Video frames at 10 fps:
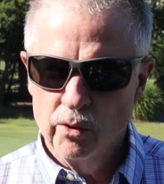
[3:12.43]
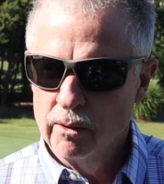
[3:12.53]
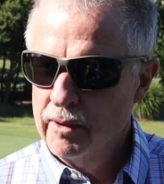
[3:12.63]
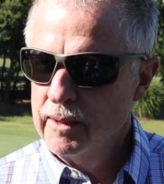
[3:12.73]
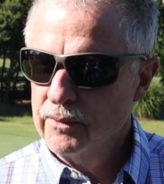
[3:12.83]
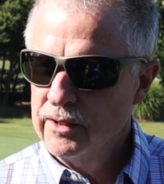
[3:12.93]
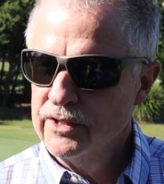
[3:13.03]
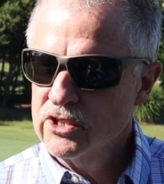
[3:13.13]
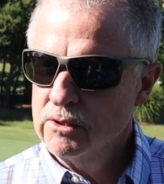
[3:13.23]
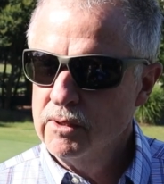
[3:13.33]
with the people
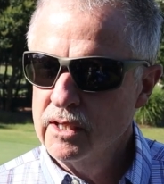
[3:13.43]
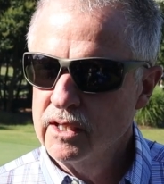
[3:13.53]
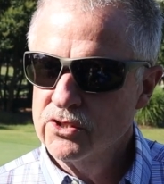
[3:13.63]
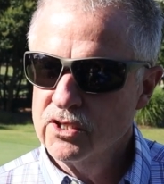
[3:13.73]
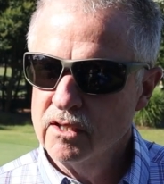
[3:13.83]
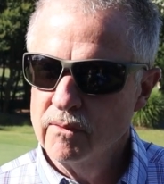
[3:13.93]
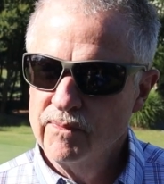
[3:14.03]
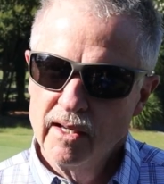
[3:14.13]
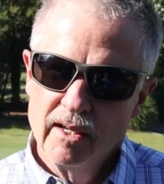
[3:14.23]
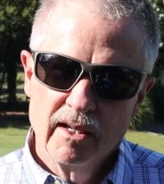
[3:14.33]
that needs to be, and
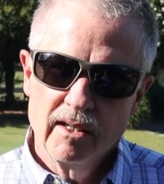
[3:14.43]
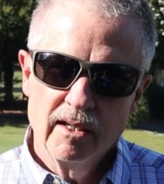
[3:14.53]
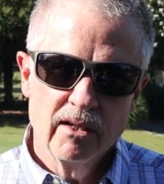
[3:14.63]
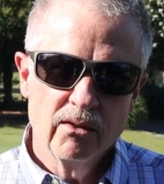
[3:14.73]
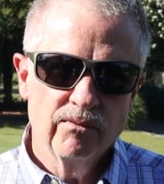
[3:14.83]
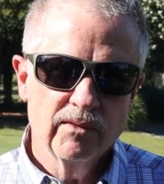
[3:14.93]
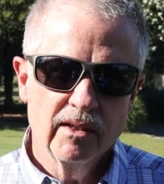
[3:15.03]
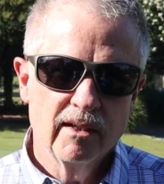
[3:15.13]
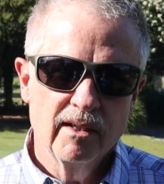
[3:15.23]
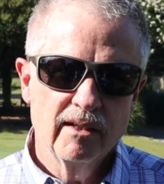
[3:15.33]
so,
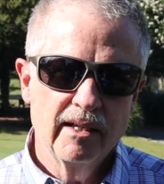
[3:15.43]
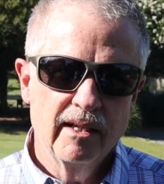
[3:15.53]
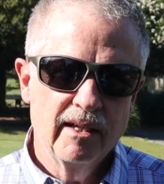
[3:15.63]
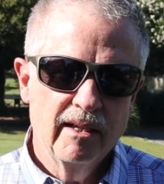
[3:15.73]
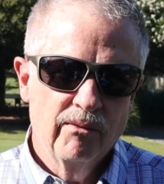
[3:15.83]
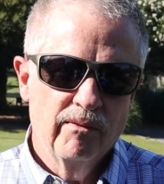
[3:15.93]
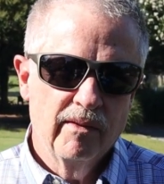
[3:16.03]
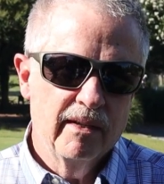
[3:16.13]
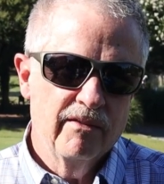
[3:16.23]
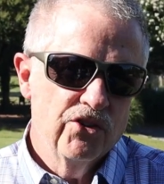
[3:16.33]
even
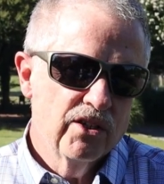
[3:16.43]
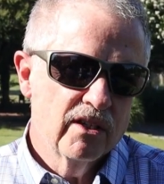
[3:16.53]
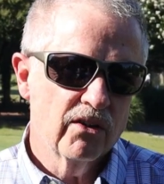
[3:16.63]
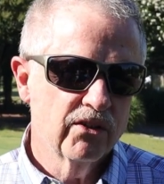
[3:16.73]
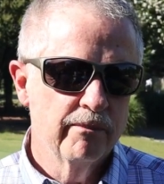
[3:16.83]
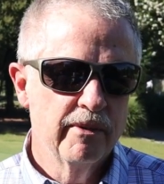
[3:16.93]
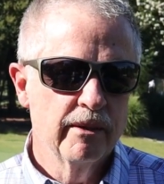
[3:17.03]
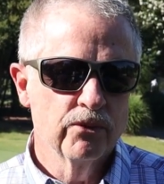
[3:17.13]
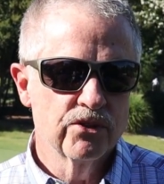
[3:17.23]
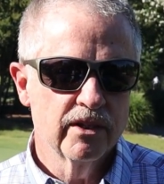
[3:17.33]
you can talk to the
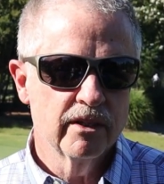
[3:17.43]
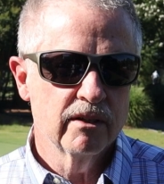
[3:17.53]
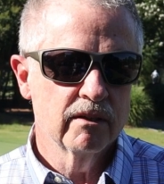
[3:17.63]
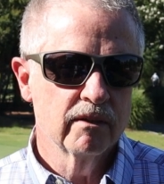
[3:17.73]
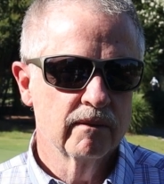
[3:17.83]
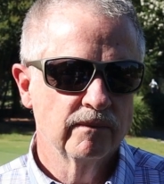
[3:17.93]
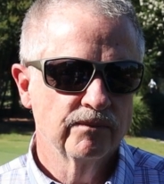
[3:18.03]
members. They're